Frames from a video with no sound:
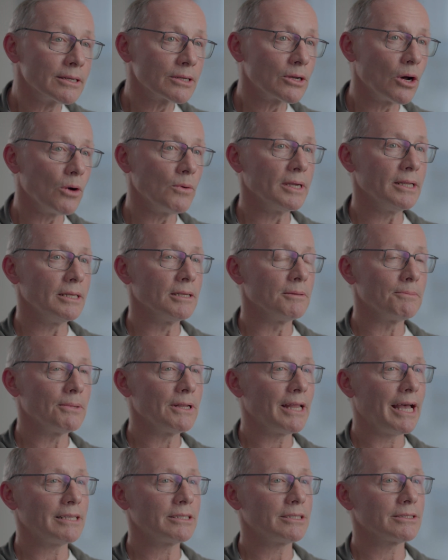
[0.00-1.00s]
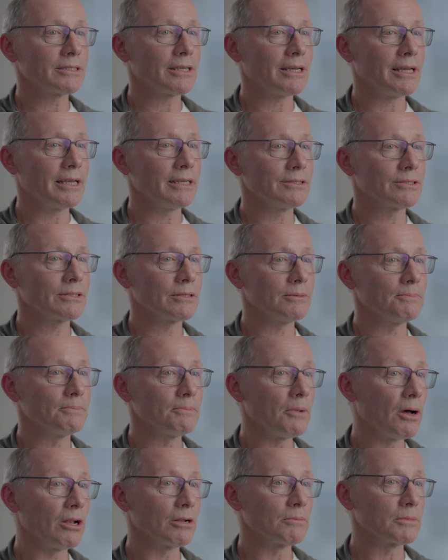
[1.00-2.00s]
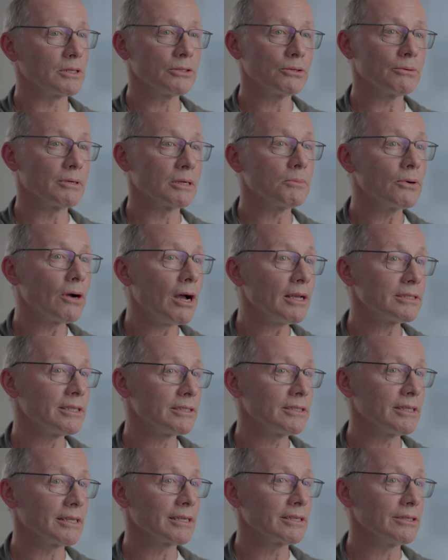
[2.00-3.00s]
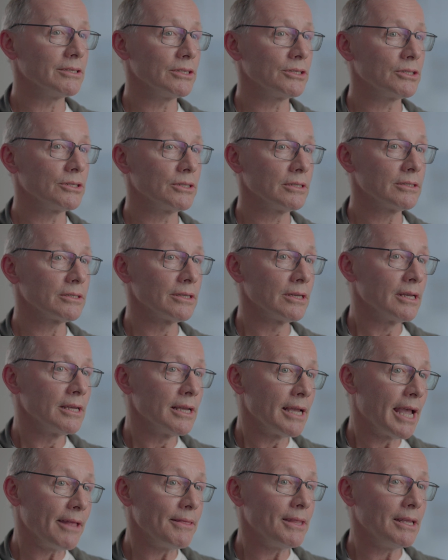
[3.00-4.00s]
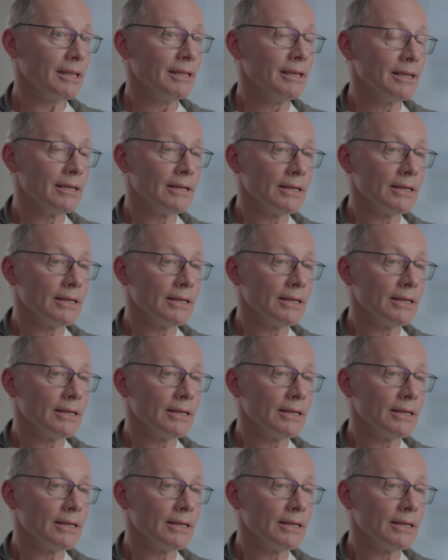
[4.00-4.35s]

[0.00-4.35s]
go in and plasticize the polymer during processing conditions, and then